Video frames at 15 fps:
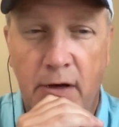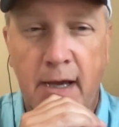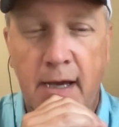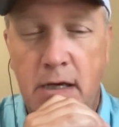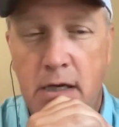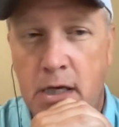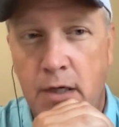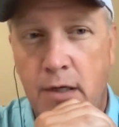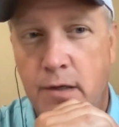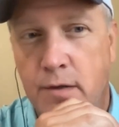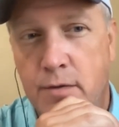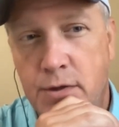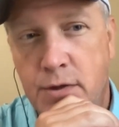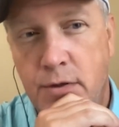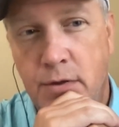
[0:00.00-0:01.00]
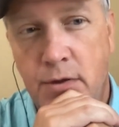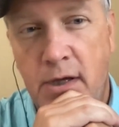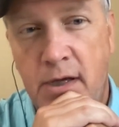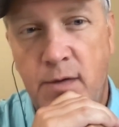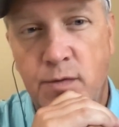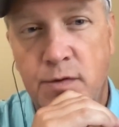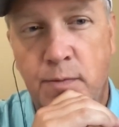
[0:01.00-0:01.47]
eight years,
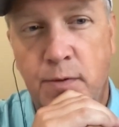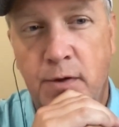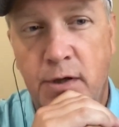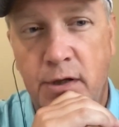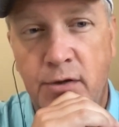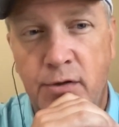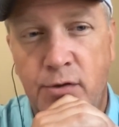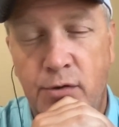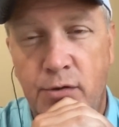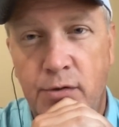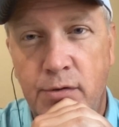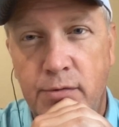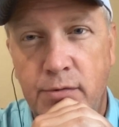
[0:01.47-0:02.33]
he was pretty cool.